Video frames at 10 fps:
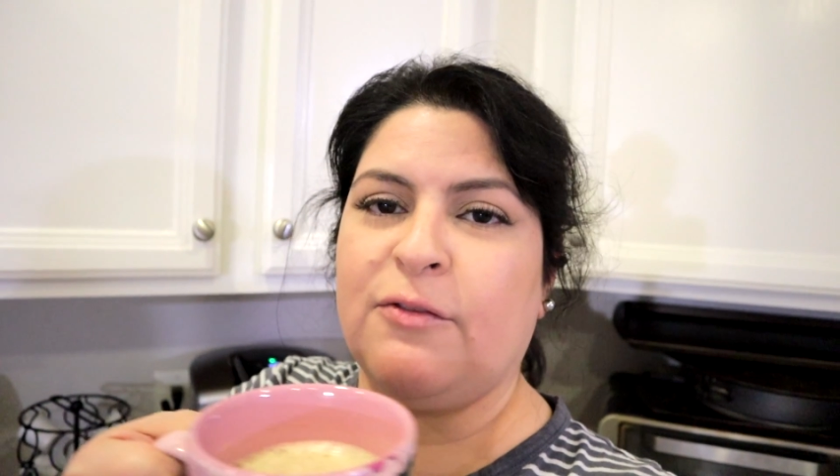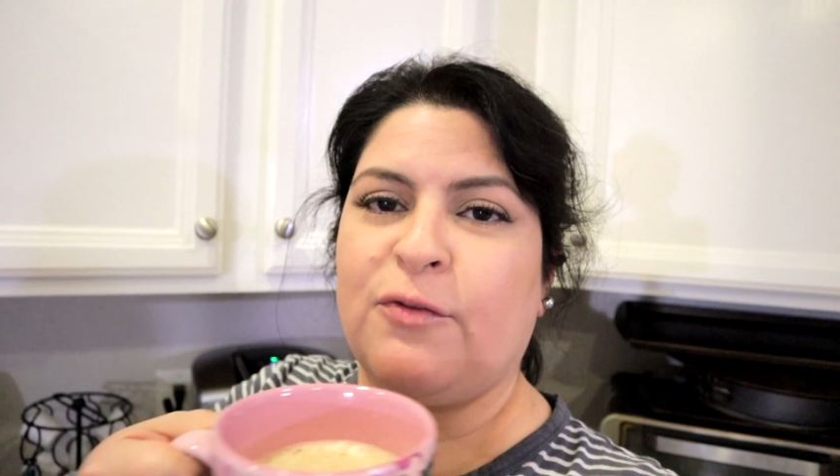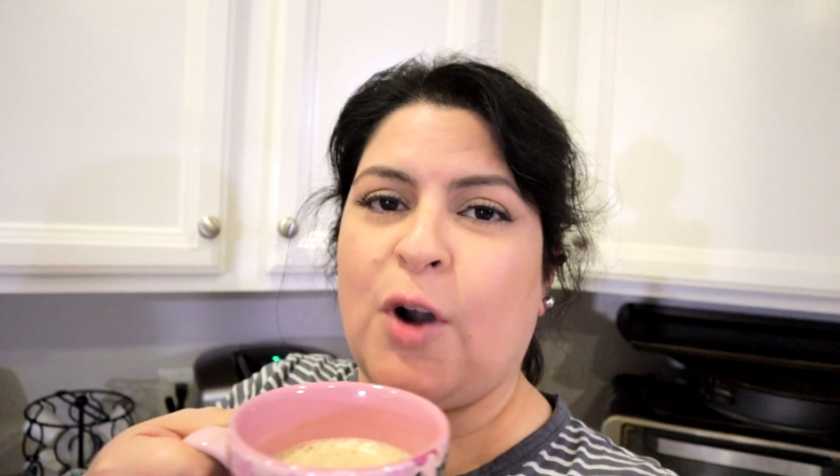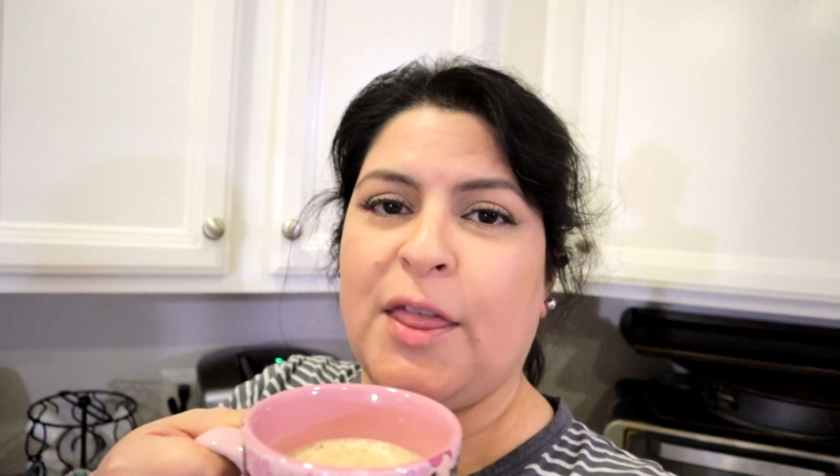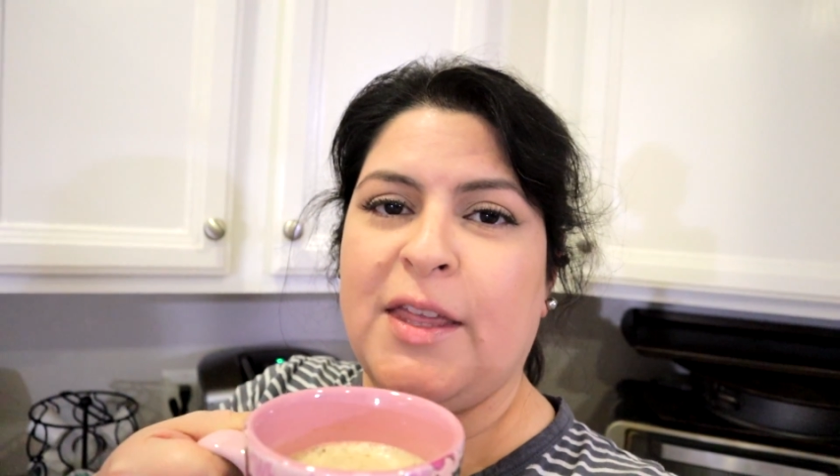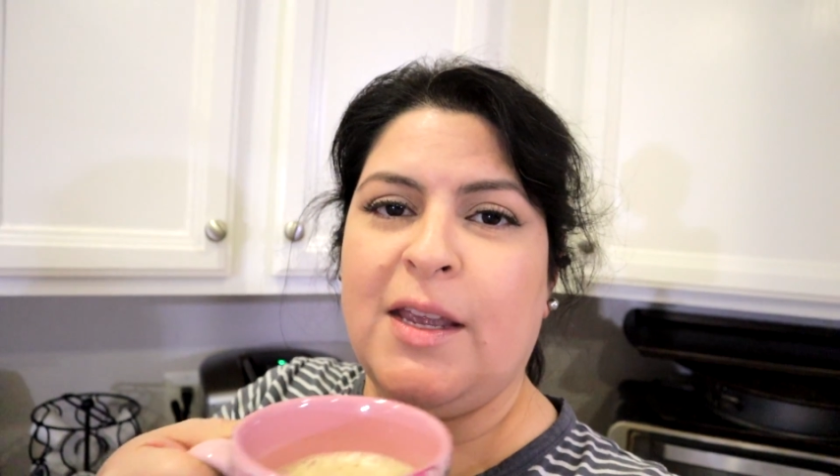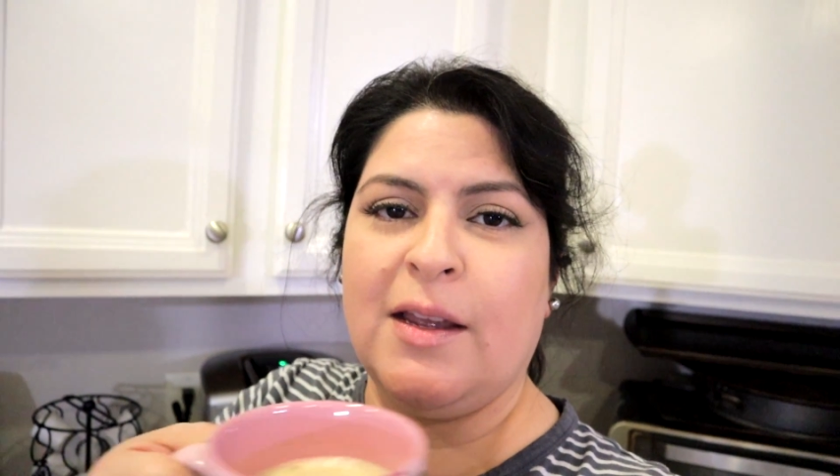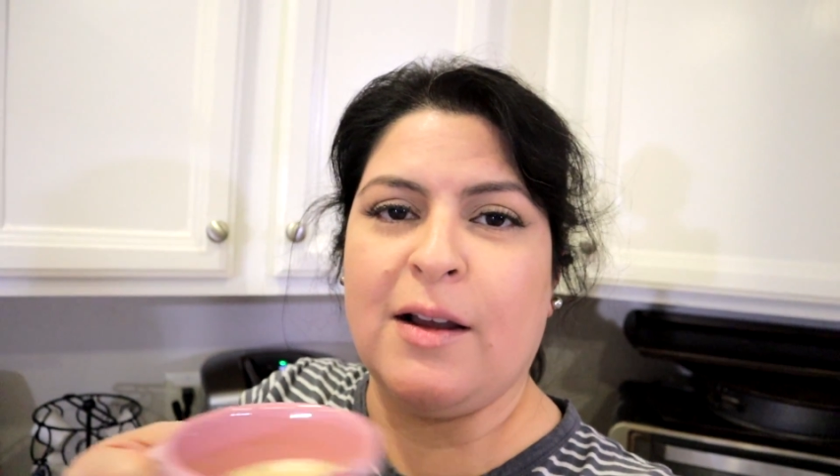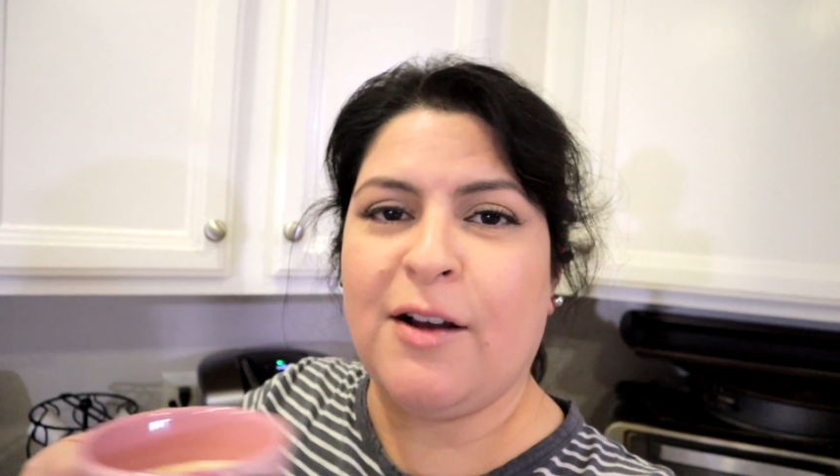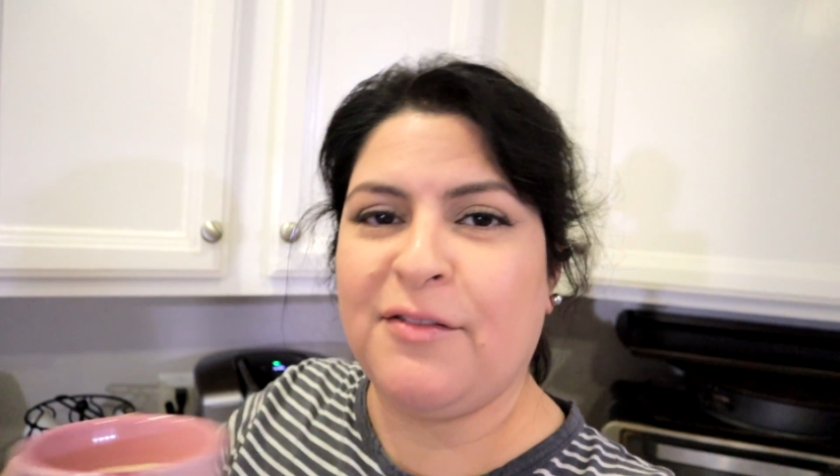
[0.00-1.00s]
frothy
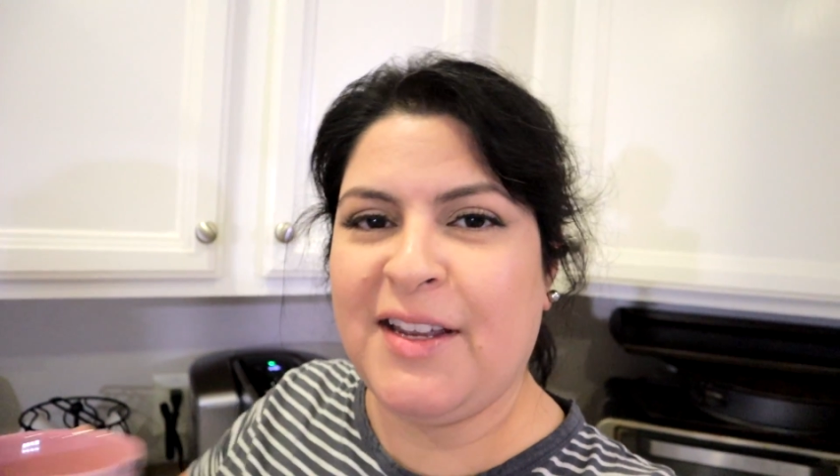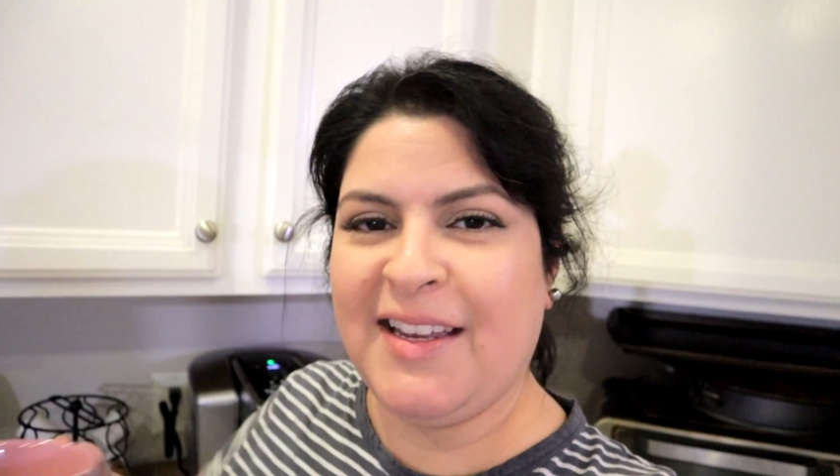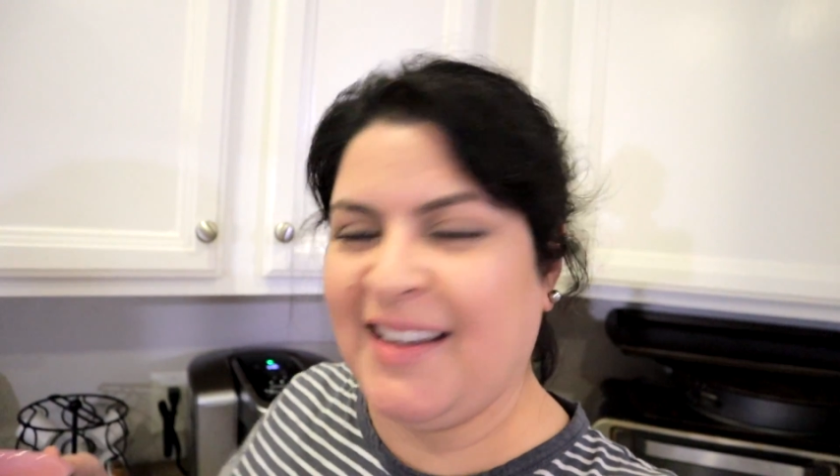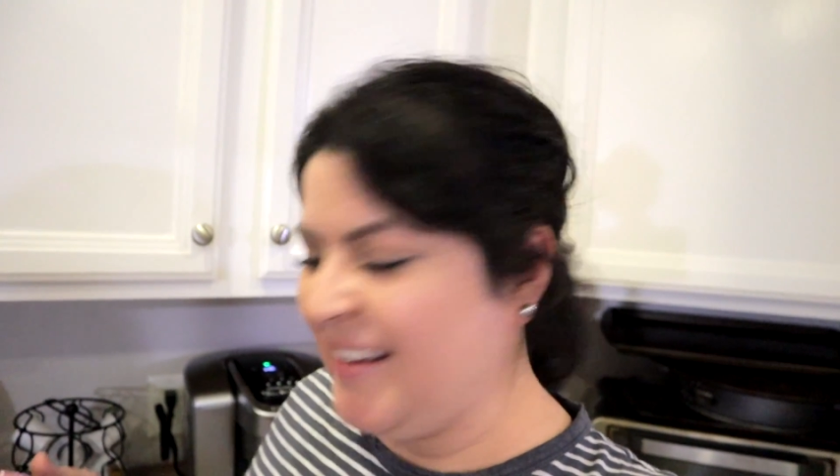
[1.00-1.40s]
coffee,